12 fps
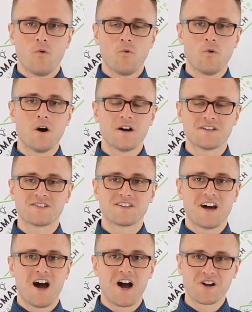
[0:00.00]

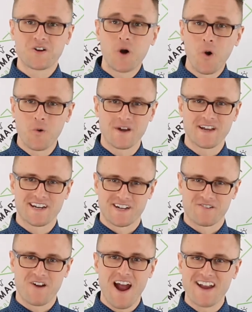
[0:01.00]
was a Coke and a
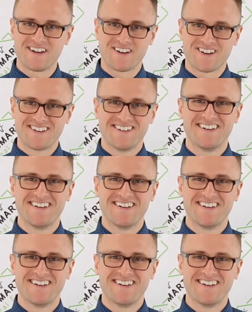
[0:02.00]
grinder.